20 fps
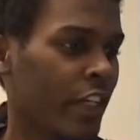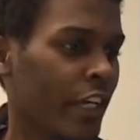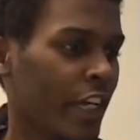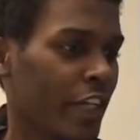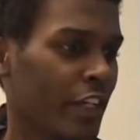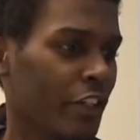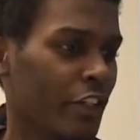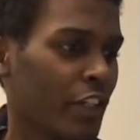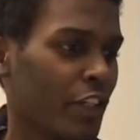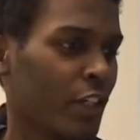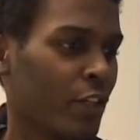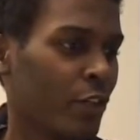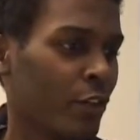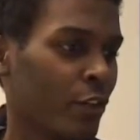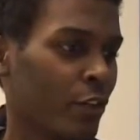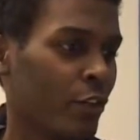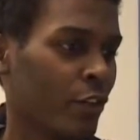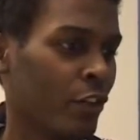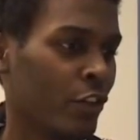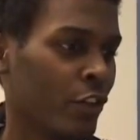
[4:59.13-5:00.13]
and you
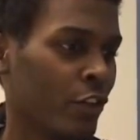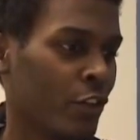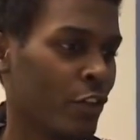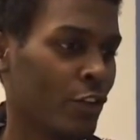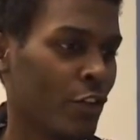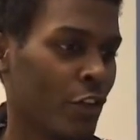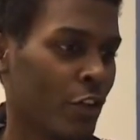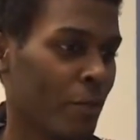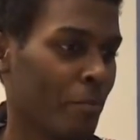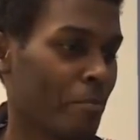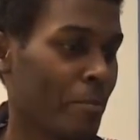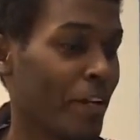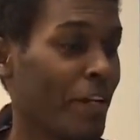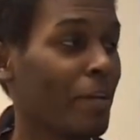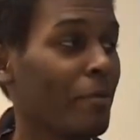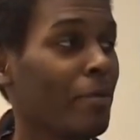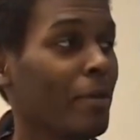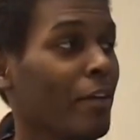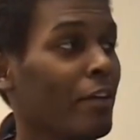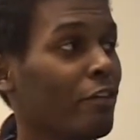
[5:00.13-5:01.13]
know, there are
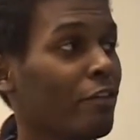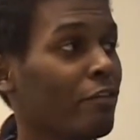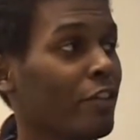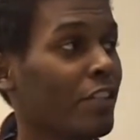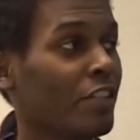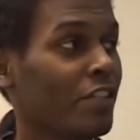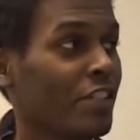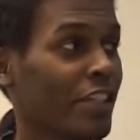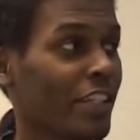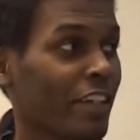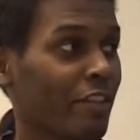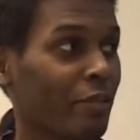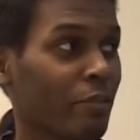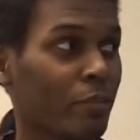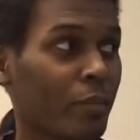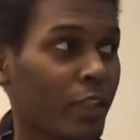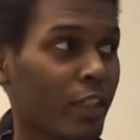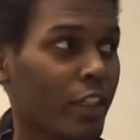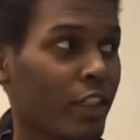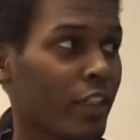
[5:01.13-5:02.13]
many benefits to giving
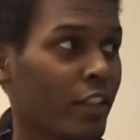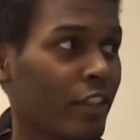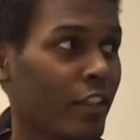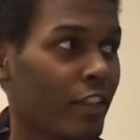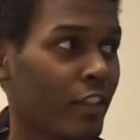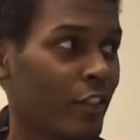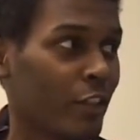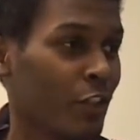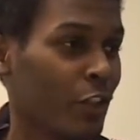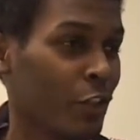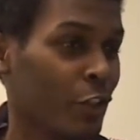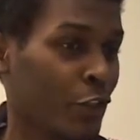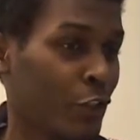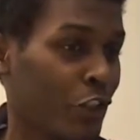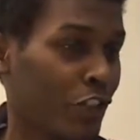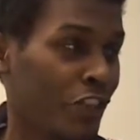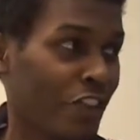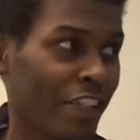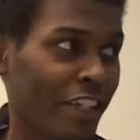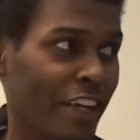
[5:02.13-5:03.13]
blood. Mm-hmm. You
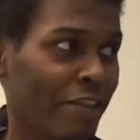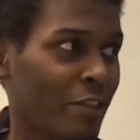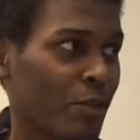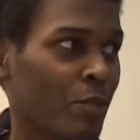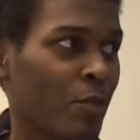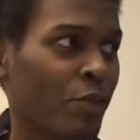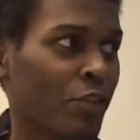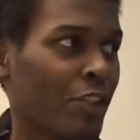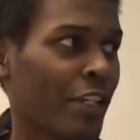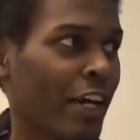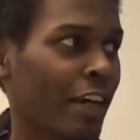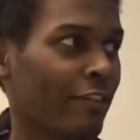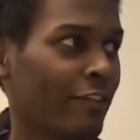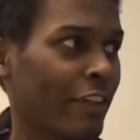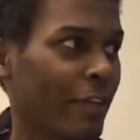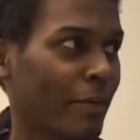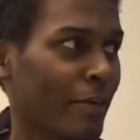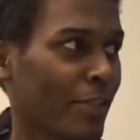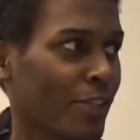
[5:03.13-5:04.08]
could mm-hmm. save someone's life like